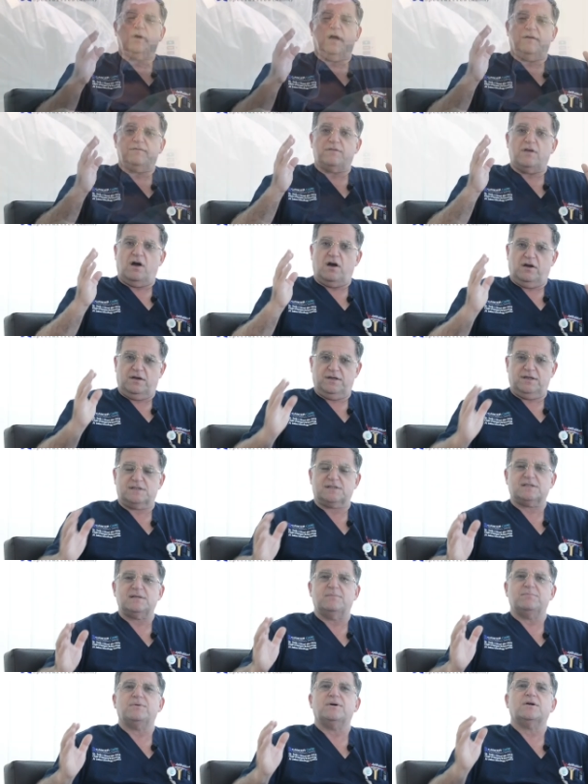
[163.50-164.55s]
have the
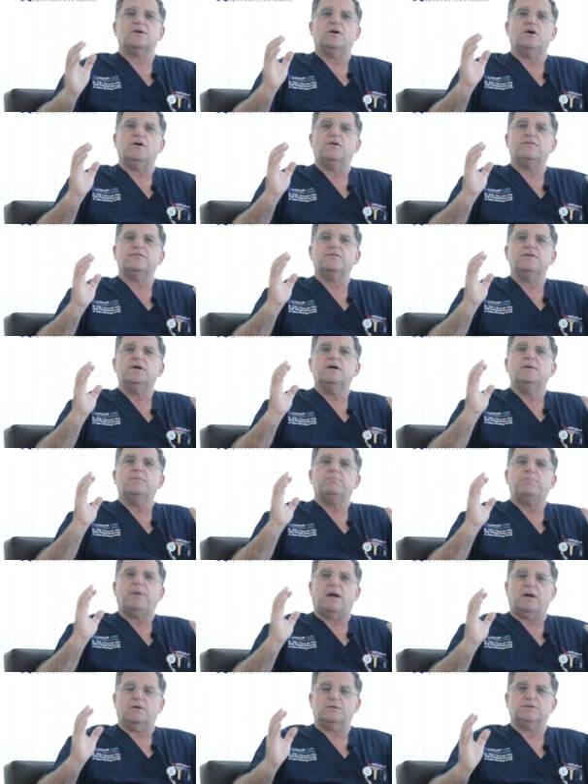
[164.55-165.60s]
highest number of
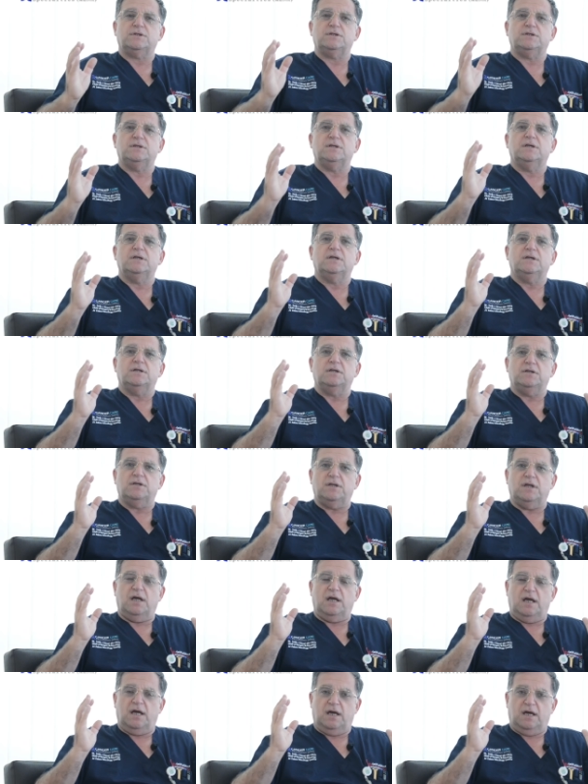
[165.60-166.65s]
parotid
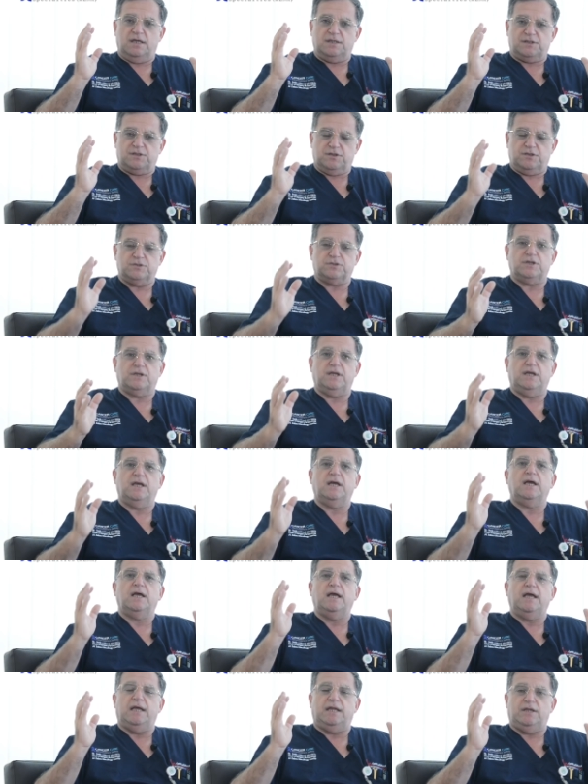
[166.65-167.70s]
uh, surgery
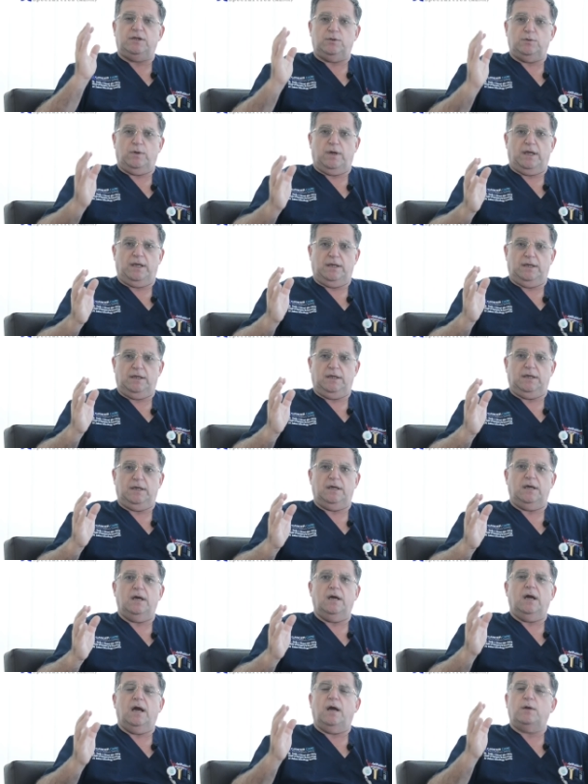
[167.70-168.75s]
in UAE.
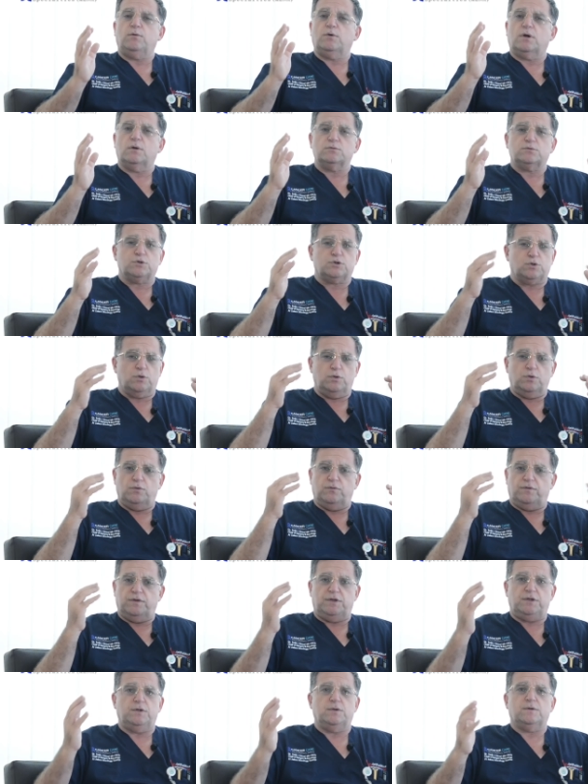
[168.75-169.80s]
And we're going to show you
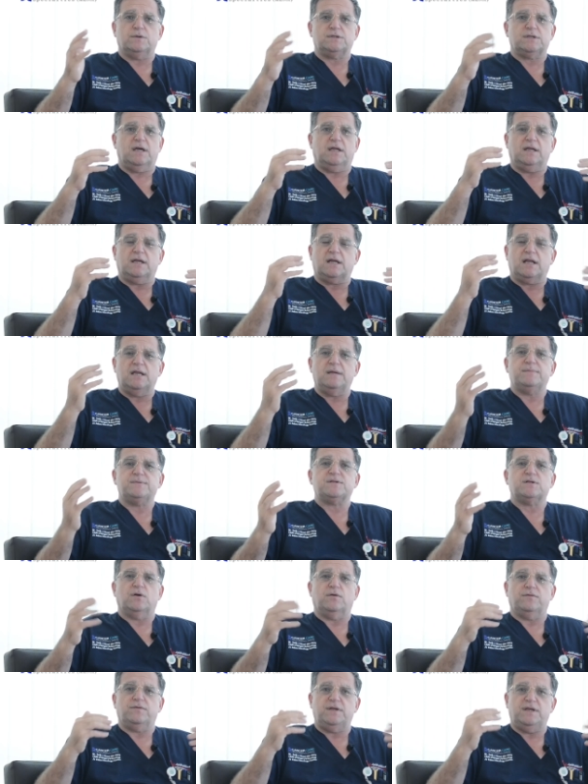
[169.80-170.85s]
videos and clips
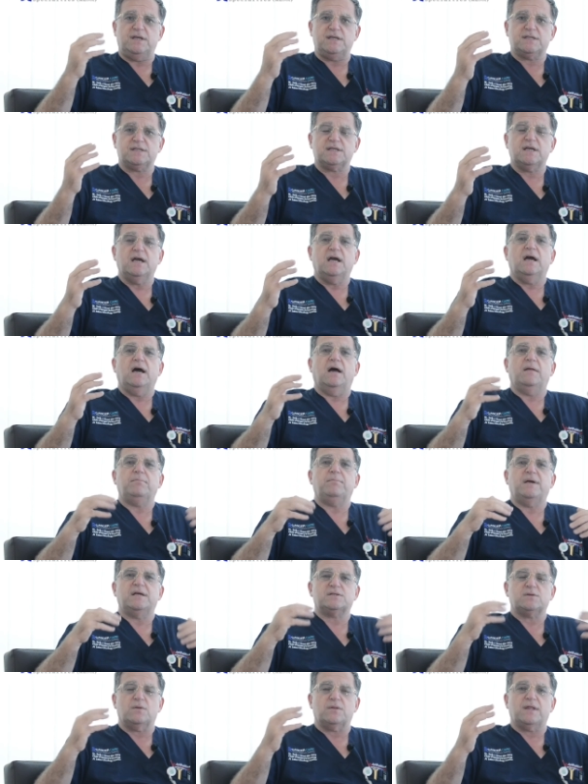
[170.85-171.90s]
of these. And
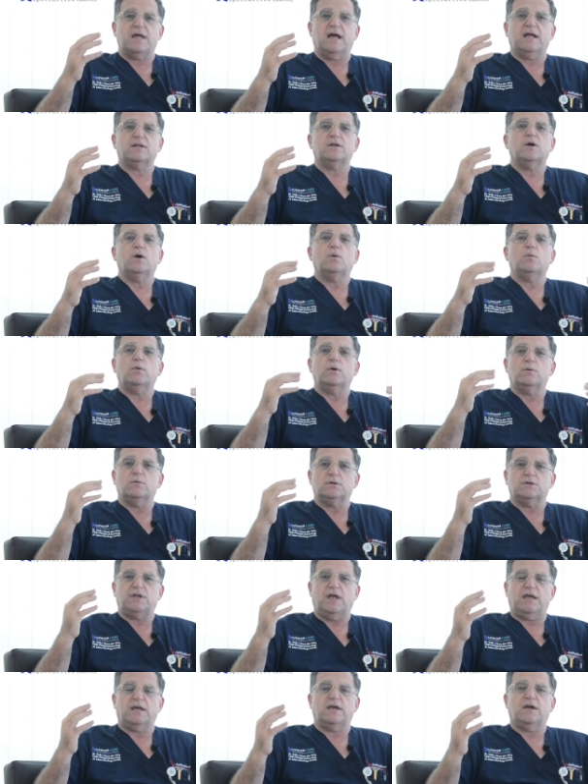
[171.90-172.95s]
based on that, we will
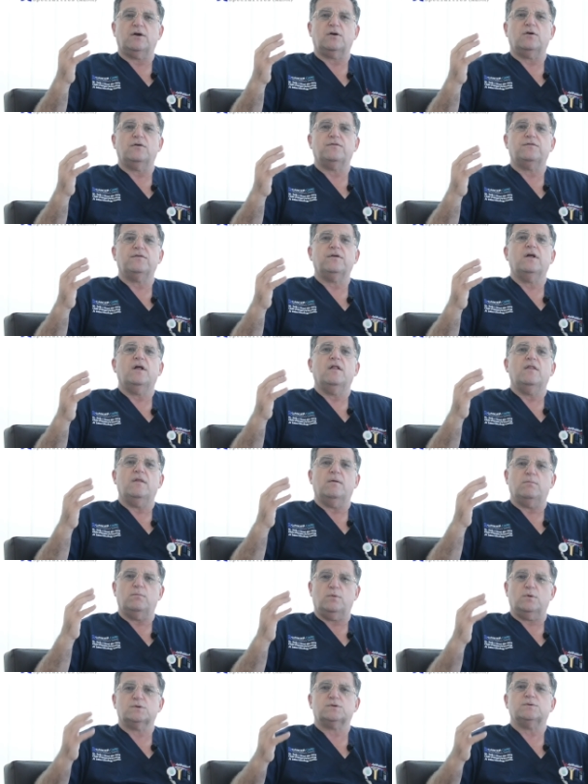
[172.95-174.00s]
take care of the
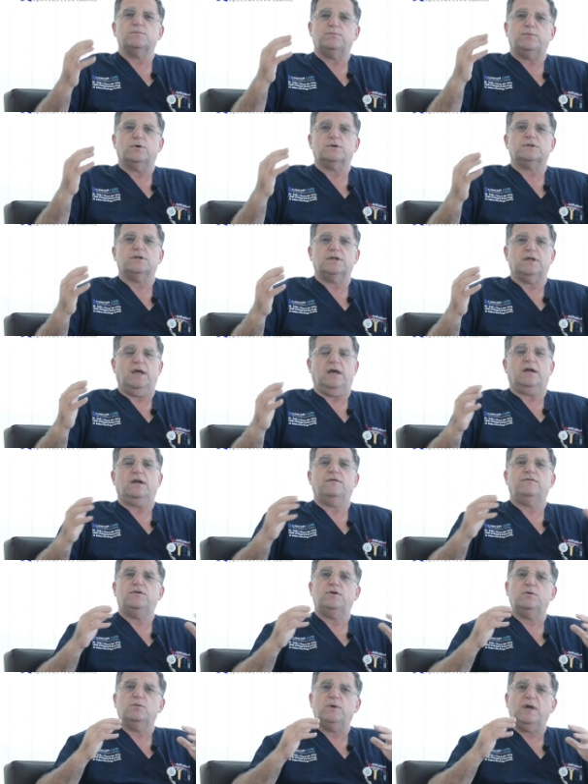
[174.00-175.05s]
most important care.
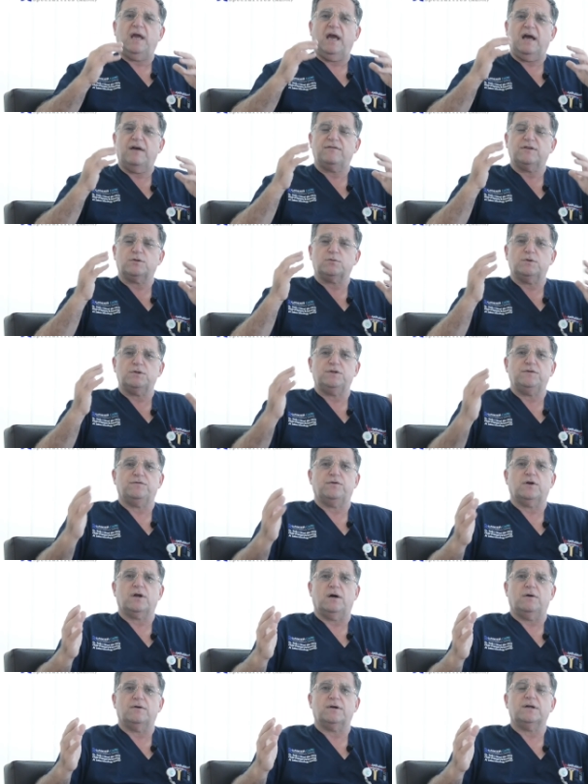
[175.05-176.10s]
If you, we have a
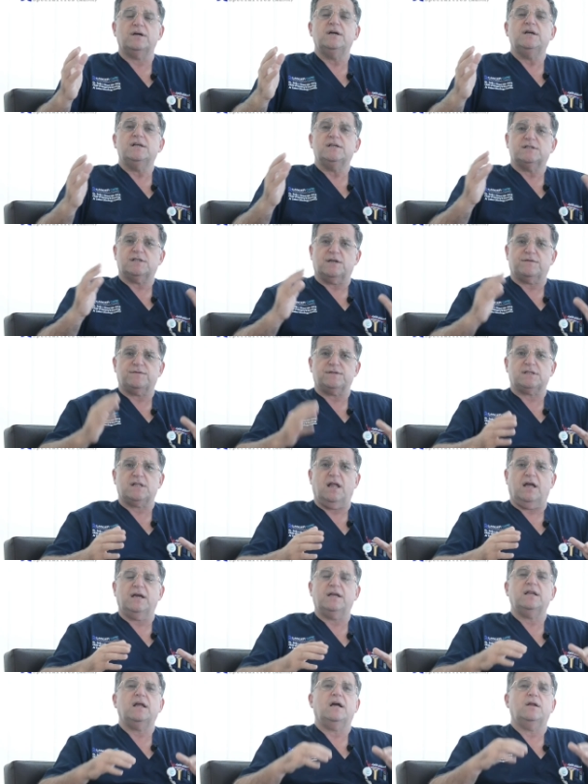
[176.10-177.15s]
24-hour service
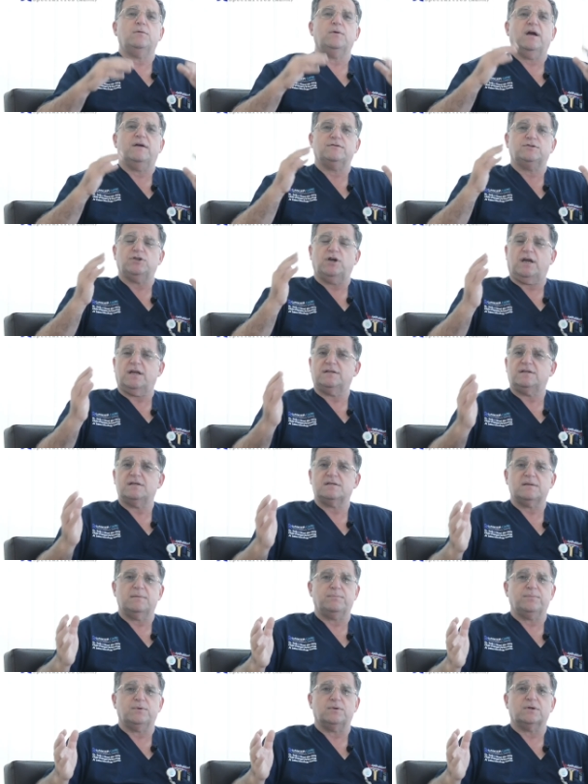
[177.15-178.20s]
line and we have charity
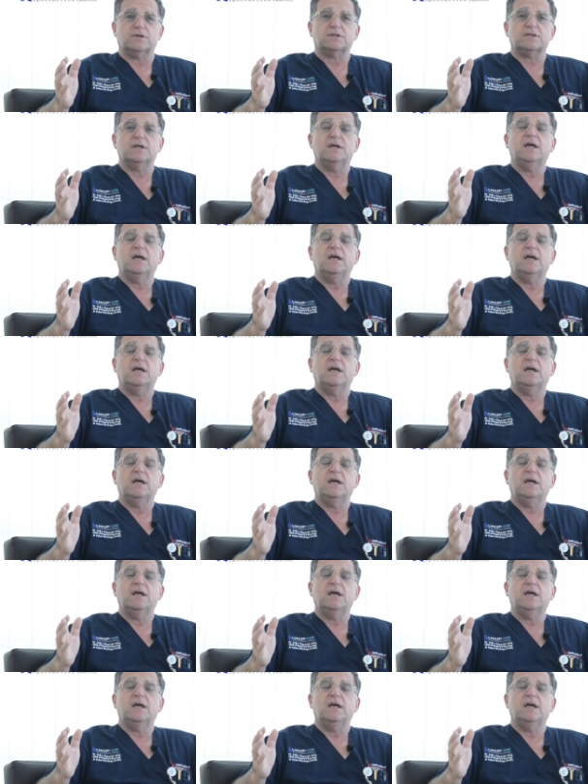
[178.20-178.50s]
support